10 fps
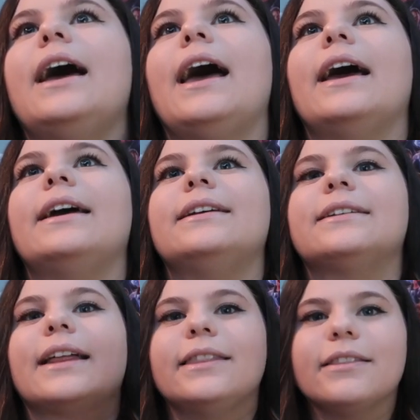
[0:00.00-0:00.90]

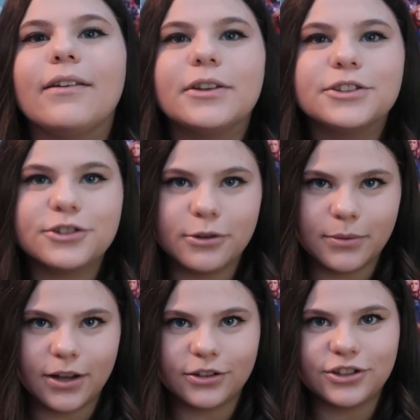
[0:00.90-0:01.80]
And I love it so
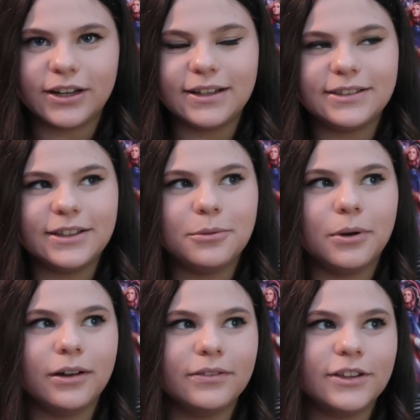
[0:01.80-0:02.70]
much, and I didn't
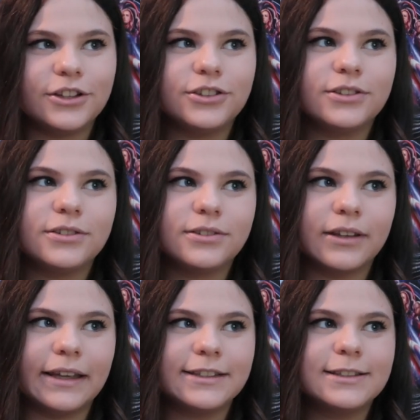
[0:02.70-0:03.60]
want this
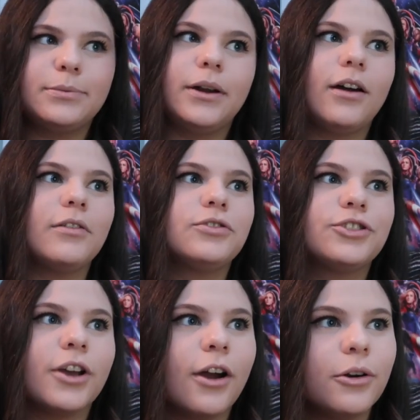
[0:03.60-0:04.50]
like spin-off
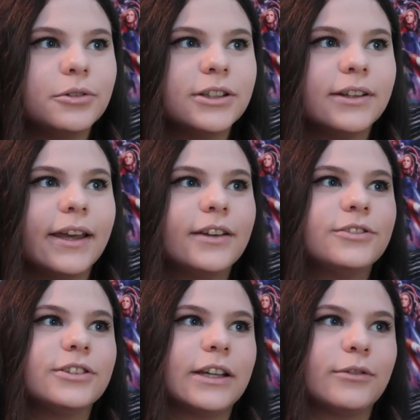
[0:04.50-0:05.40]
show to like
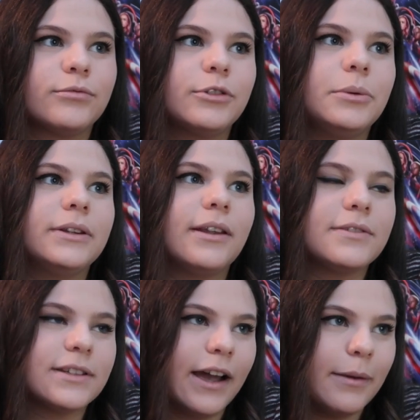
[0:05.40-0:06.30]
just like ruin
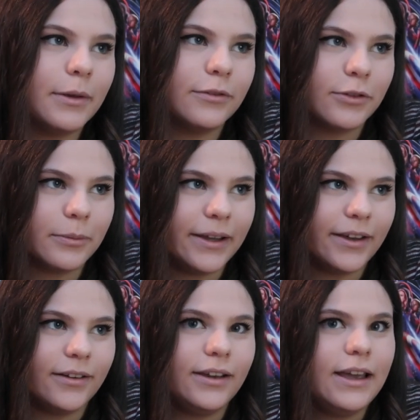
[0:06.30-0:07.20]
Love, Simon for
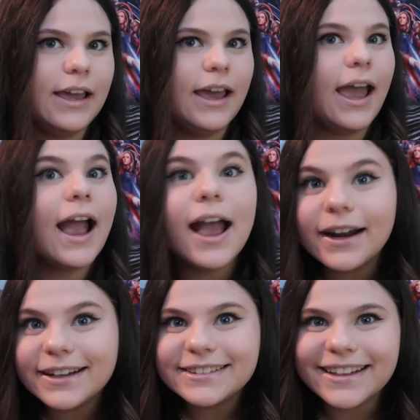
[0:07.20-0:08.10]
me,
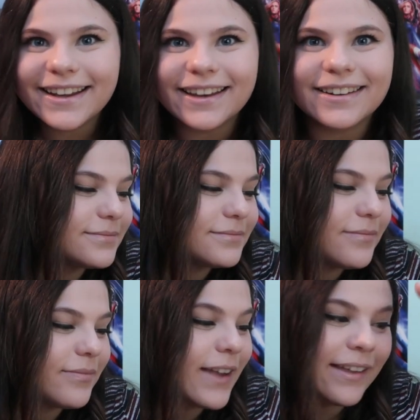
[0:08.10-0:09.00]
and it didn't.
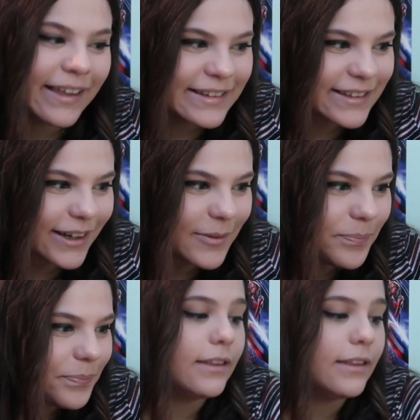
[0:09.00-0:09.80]
I liked it.